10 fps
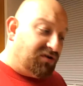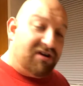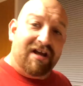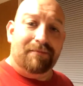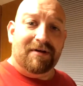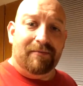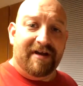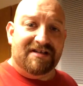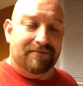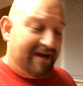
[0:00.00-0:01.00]
tonight I'm gonna
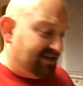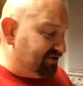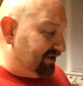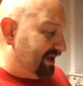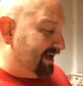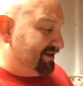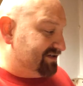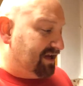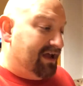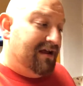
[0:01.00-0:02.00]
make some
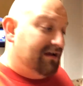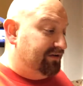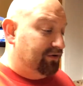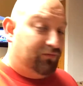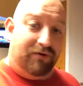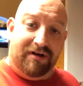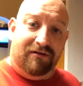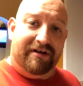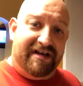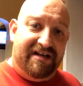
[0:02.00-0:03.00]
enchiladas. They're
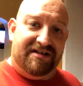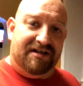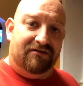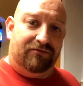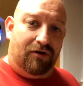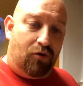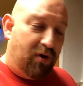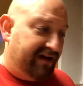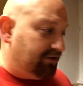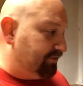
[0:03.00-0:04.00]
real easy and real
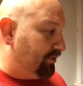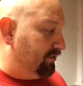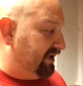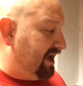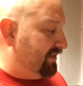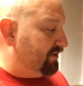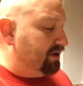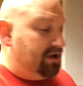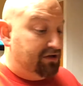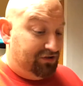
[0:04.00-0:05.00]
quick to throw
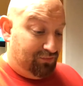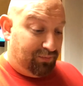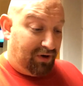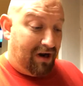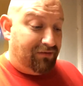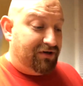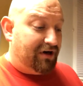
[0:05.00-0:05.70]
together. You brown your